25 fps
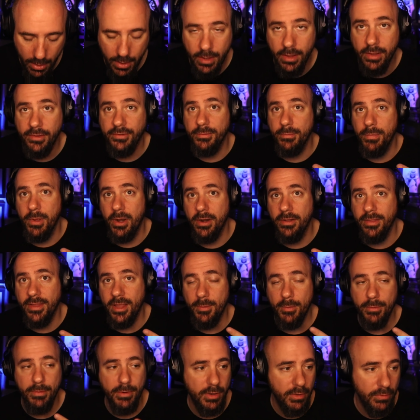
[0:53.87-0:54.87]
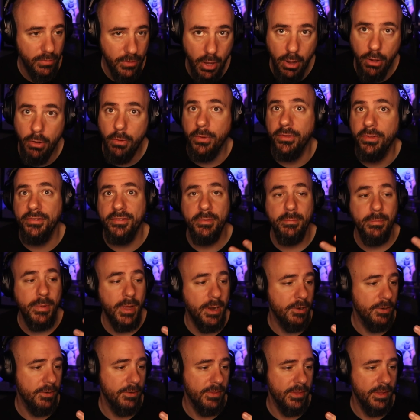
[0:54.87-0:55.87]
Is he better than Dan Marino? No. Is he
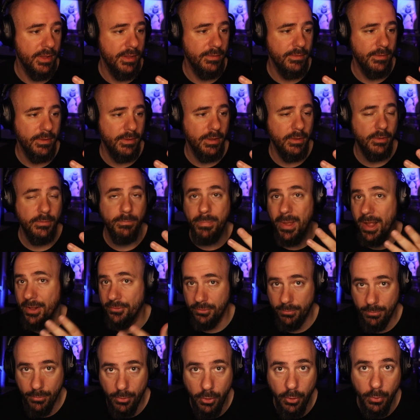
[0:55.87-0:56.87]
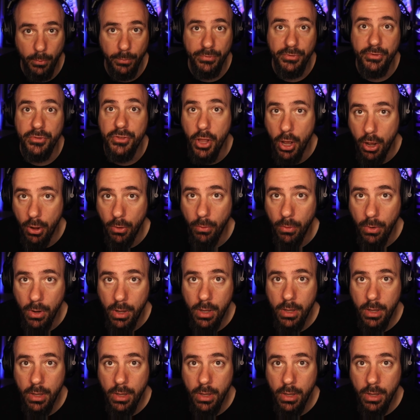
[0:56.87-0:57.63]
better than Patrick Mahomes? No.